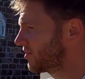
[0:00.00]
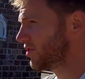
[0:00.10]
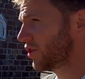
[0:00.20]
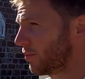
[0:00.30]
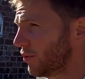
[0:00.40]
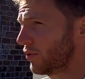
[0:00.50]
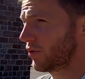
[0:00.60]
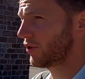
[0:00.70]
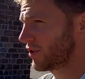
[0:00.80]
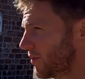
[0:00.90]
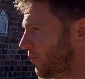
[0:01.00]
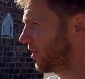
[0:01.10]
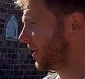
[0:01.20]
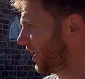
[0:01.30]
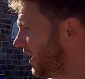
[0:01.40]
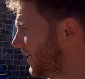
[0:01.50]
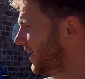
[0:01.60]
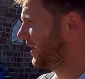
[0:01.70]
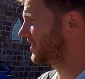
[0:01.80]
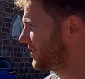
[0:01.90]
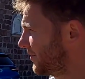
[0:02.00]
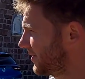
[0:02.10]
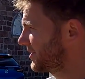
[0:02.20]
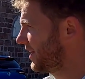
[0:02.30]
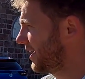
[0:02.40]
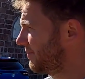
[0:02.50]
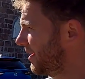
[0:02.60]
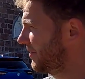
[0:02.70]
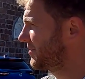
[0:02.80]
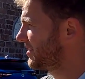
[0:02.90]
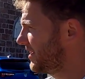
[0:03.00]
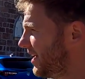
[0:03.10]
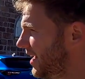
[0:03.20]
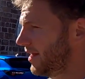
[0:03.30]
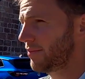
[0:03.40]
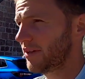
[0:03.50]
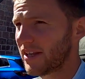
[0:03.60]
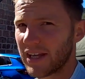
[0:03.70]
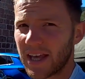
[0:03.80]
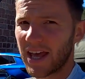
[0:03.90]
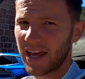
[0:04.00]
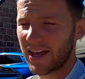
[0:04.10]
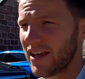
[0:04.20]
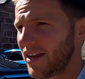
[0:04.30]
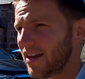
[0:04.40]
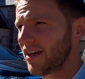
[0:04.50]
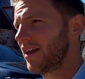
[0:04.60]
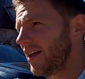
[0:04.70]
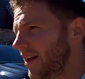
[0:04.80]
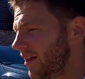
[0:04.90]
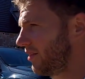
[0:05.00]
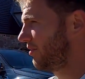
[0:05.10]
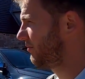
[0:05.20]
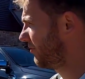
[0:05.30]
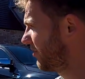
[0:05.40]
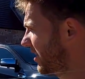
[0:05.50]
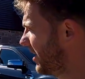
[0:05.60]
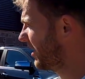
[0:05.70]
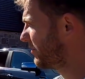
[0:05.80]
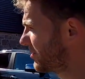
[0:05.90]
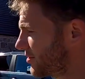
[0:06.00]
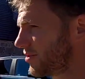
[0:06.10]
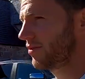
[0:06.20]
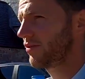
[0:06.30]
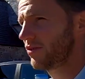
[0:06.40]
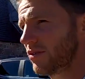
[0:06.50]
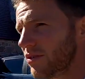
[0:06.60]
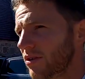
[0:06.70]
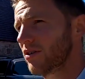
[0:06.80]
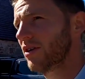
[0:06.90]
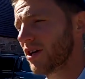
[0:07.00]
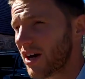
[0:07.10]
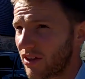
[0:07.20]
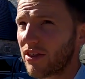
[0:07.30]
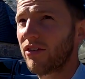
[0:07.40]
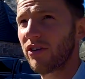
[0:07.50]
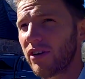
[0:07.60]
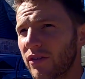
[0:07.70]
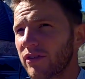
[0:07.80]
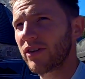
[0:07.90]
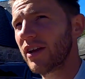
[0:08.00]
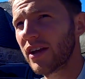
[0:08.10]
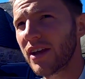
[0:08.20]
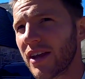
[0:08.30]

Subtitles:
Just saw a bloke doing some work, and that is the first time I've seen anybody in 48 hours or so, other than Jed obviously.